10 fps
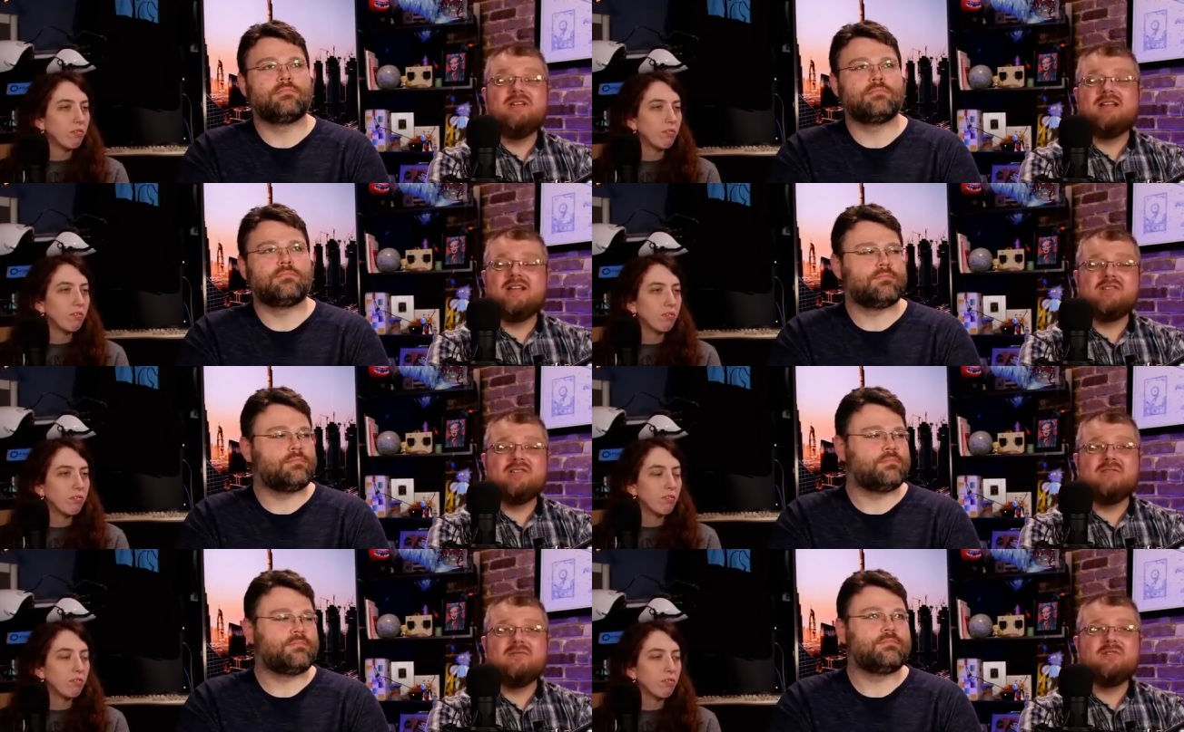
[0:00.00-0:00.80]
Speaker 1: We did actually
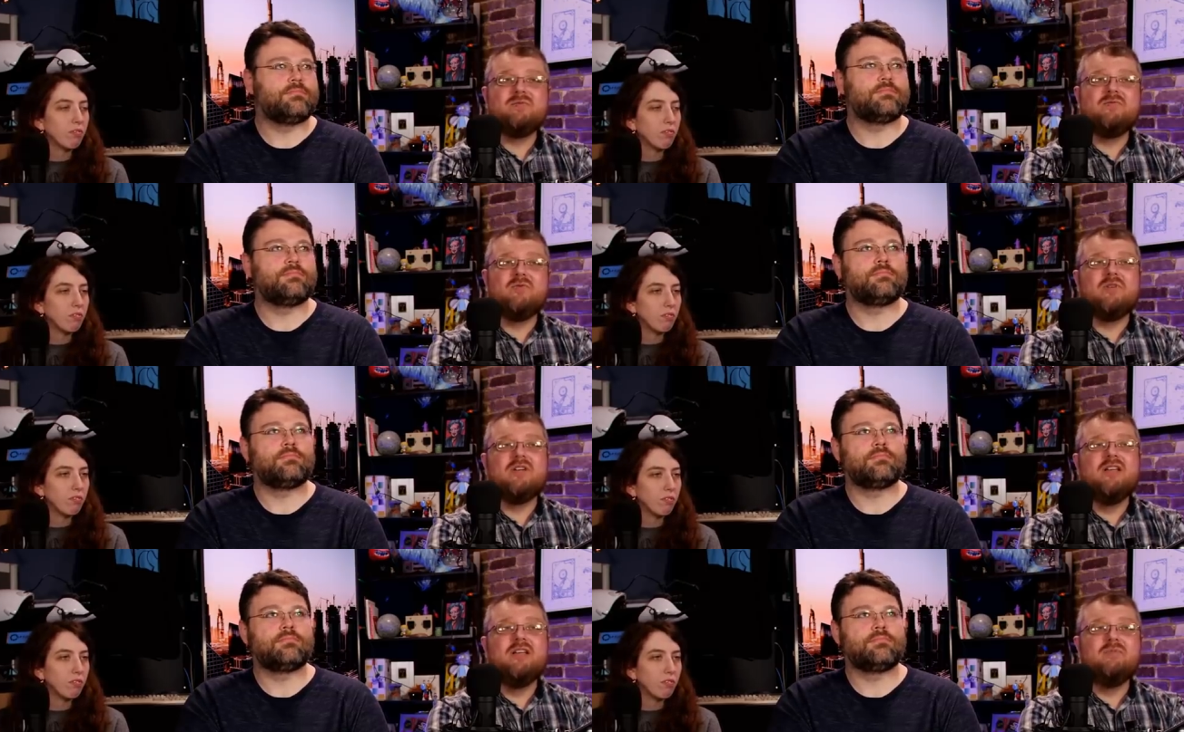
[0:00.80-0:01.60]
cover this
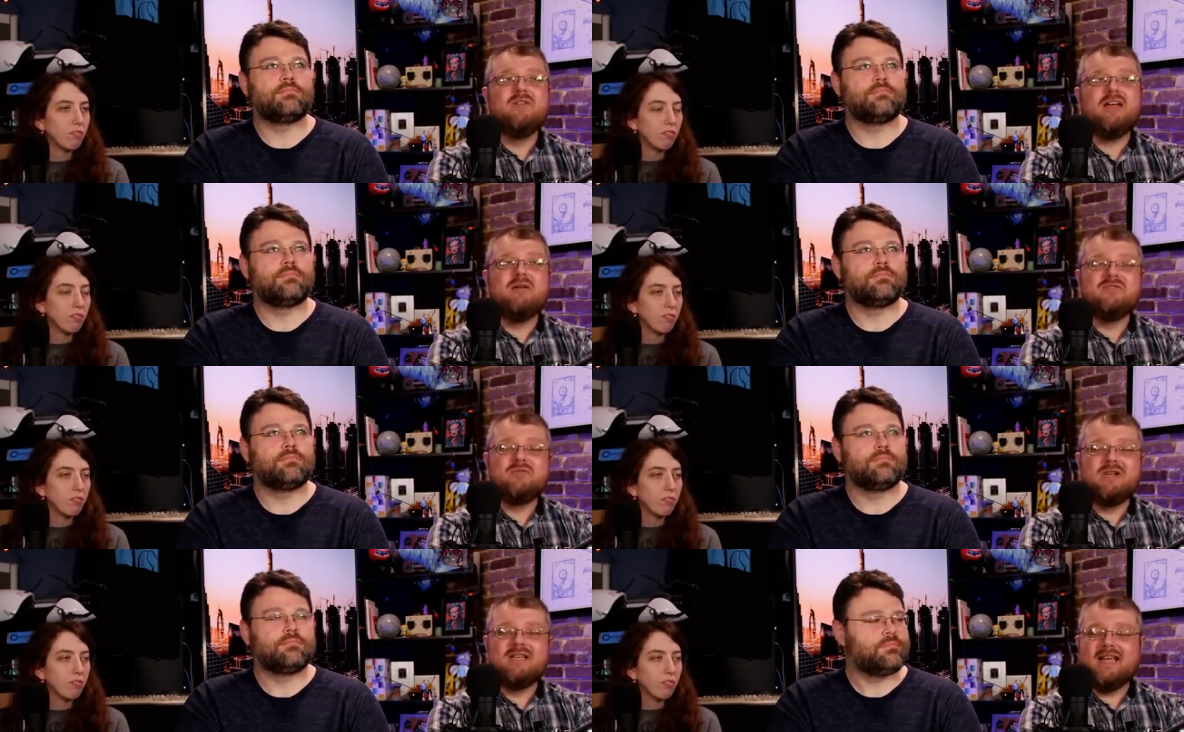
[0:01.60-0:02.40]
before, but that was
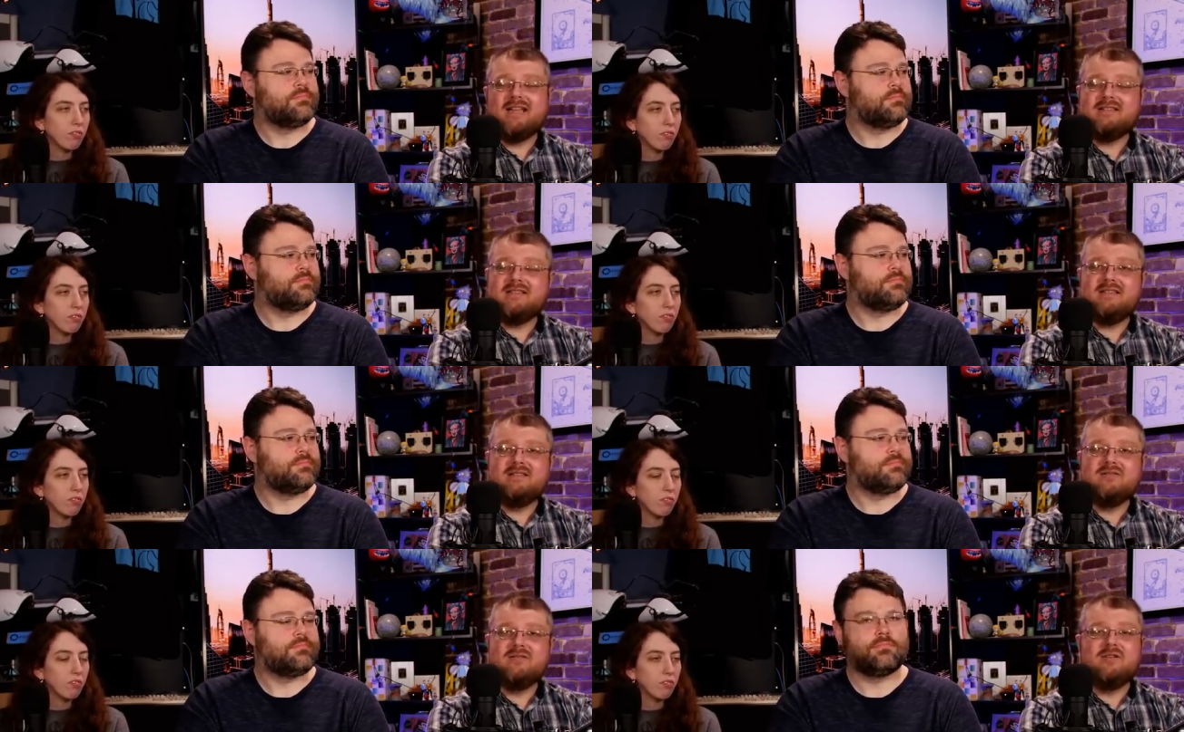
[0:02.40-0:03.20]
Twin
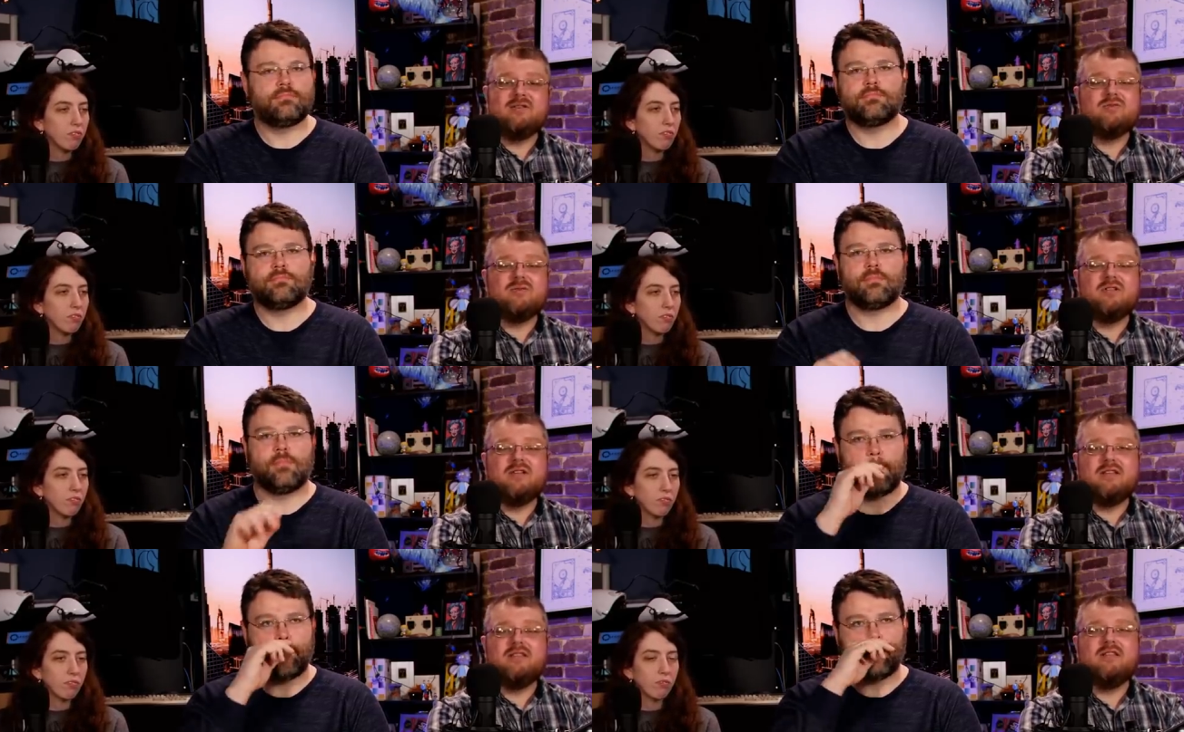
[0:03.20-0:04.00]
Galaxies, so they're sort of
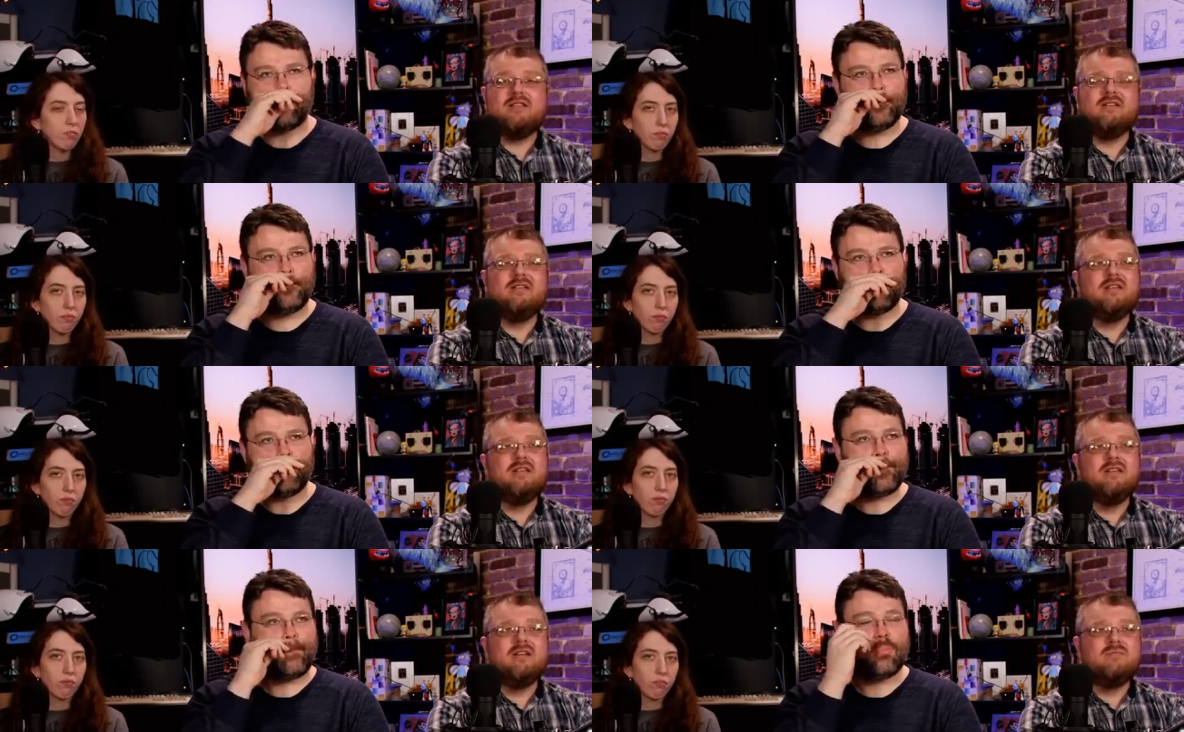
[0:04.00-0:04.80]
like the
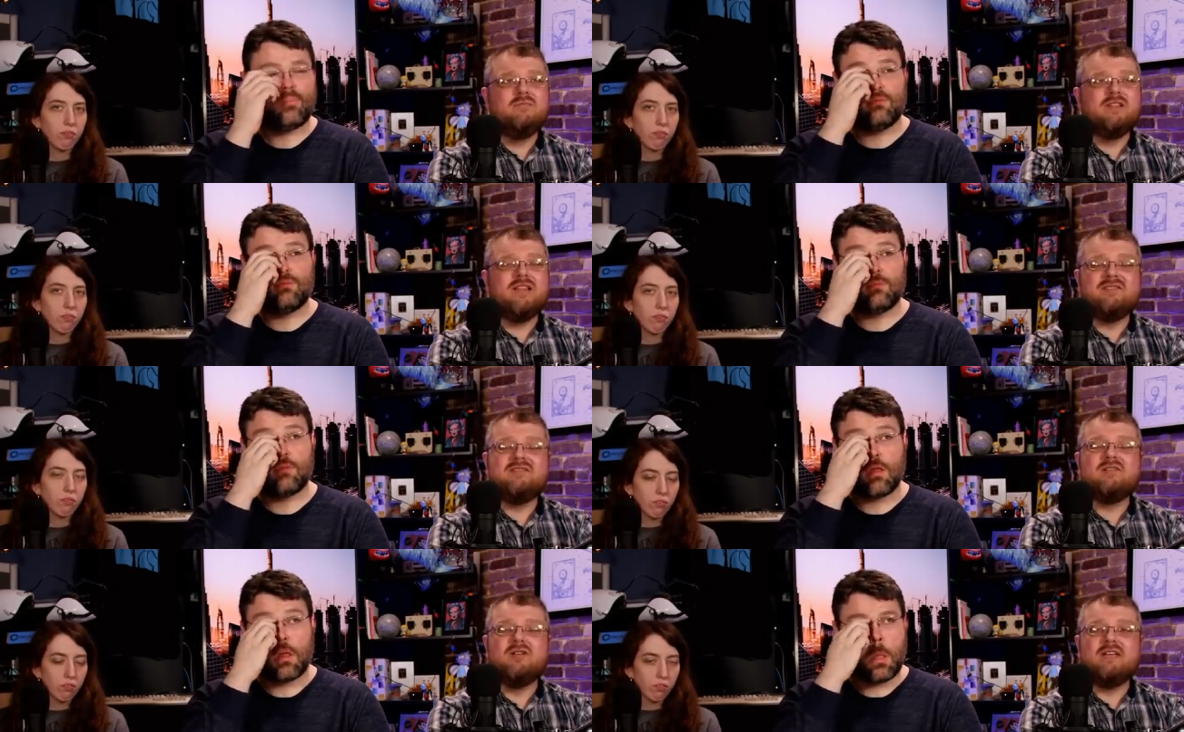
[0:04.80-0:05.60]

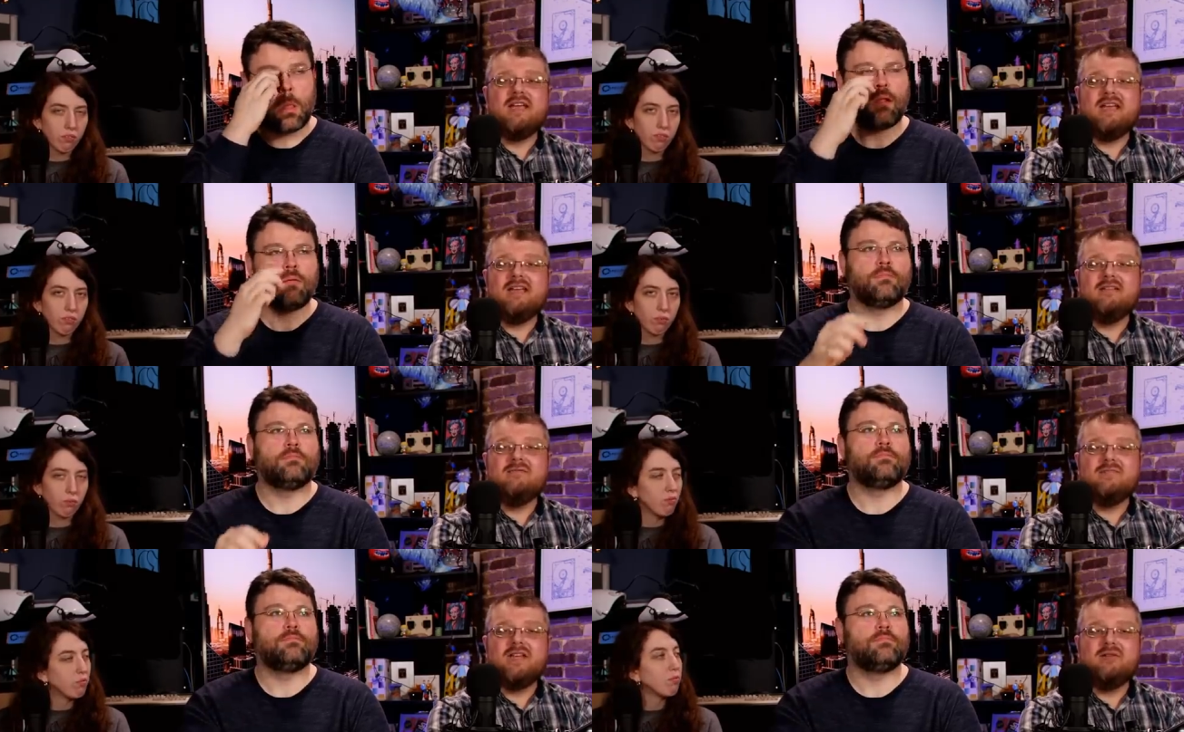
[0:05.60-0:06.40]
classic
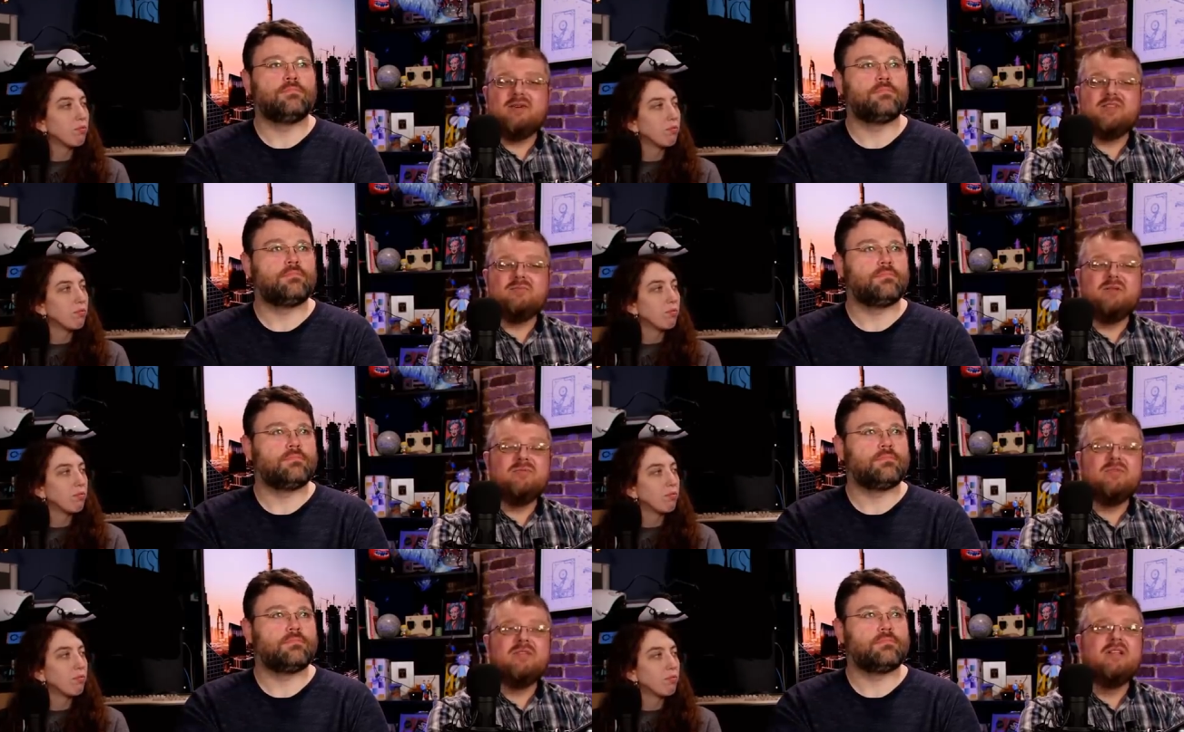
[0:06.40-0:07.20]
arcade database
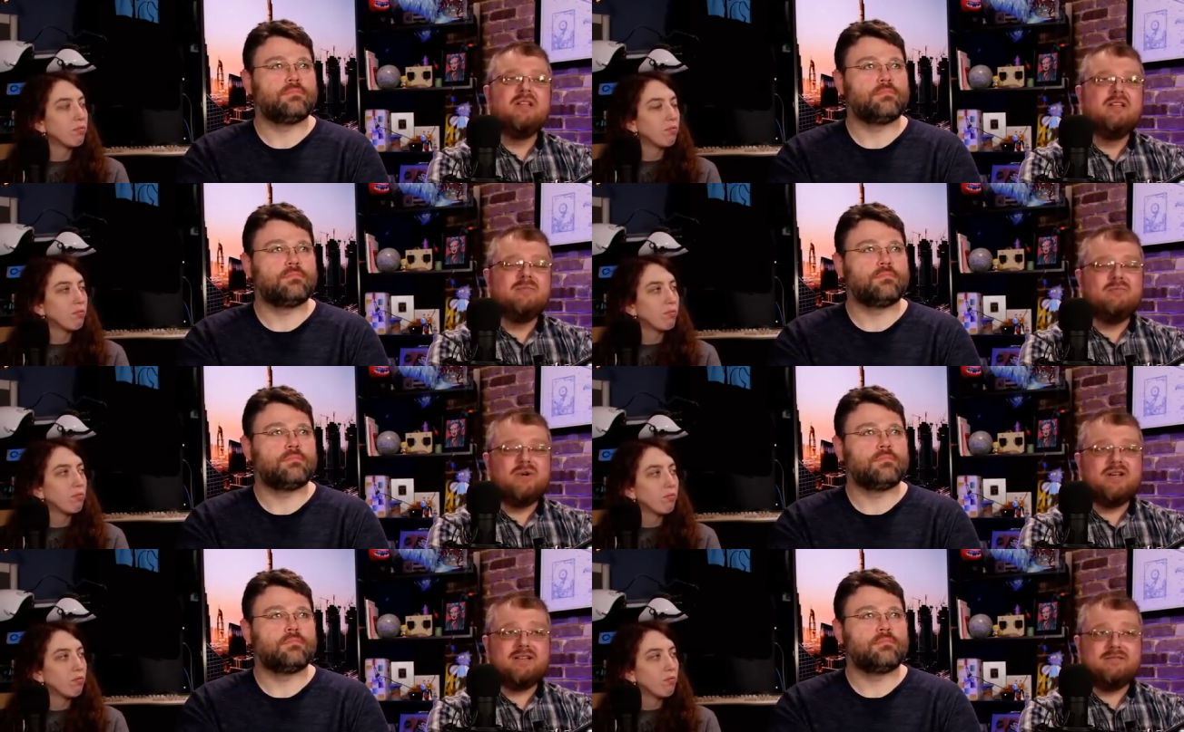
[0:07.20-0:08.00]
people.
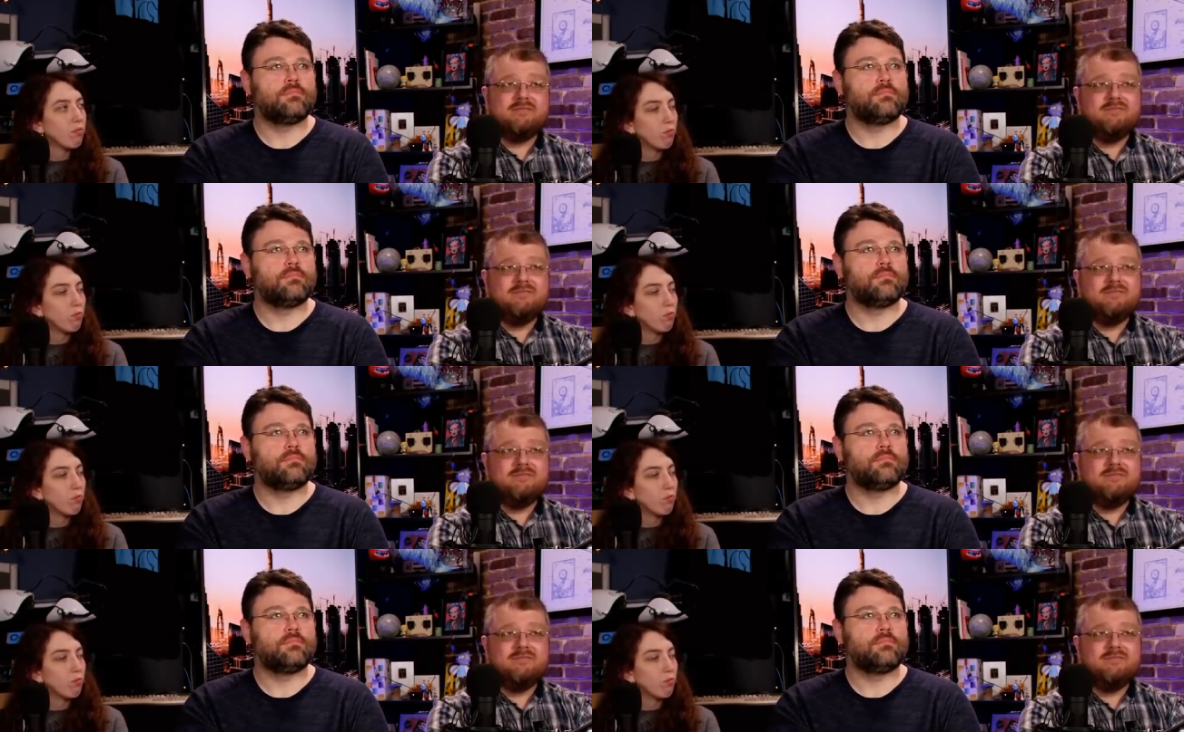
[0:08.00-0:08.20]
But